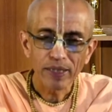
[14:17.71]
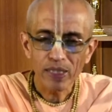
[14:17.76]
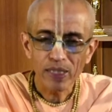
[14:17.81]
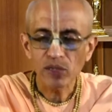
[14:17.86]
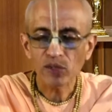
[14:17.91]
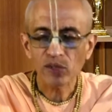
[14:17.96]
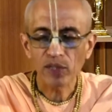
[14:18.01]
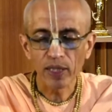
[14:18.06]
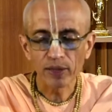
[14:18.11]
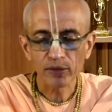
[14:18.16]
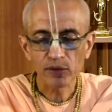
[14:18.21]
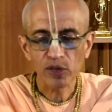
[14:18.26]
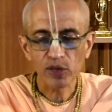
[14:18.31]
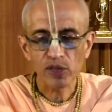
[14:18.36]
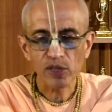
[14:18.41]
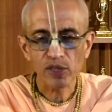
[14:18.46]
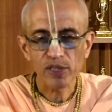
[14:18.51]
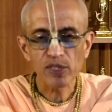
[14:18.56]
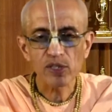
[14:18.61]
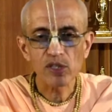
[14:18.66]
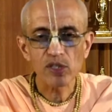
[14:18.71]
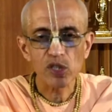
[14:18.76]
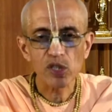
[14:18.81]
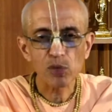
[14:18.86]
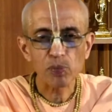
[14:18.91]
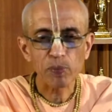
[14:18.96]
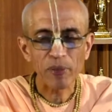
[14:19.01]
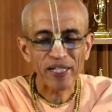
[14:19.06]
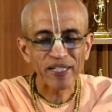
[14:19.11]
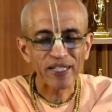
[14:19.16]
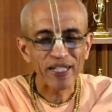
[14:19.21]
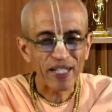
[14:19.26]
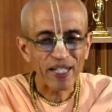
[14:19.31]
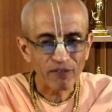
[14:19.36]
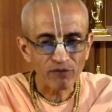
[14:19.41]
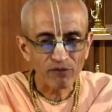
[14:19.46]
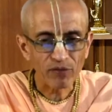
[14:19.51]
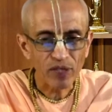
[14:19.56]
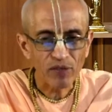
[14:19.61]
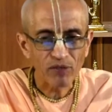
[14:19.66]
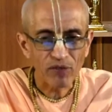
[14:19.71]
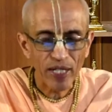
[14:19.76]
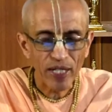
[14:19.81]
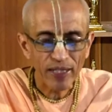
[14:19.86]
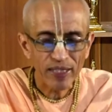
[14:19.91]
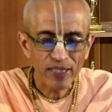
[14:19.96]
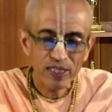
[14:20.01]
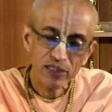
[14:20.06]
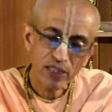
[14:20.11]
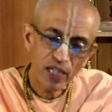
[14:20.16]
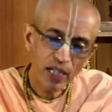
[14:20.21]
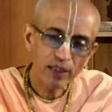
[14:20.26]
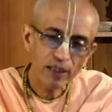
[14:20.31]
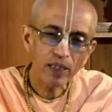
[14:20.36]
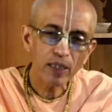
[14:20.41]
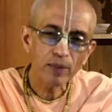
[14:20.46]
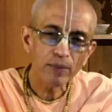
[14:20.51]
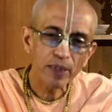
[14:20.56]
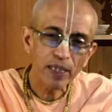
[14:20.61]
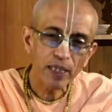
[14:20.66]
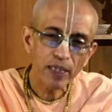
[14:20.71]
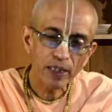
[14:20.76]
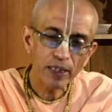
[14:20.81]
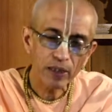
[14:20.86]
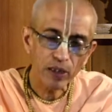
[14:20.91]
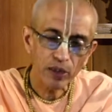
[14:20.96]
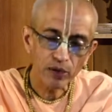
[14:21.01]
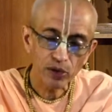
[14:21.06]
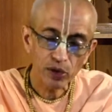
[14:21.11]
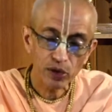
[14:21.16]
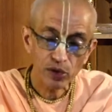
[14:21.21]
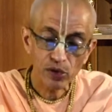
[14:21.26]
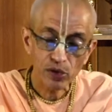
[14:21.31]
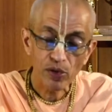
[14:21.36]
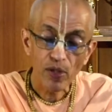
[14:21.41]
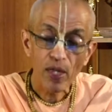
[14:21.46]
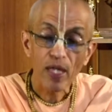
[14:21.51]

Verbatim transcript: his consciousness is spread everywhere, he is unlimitedly conscious.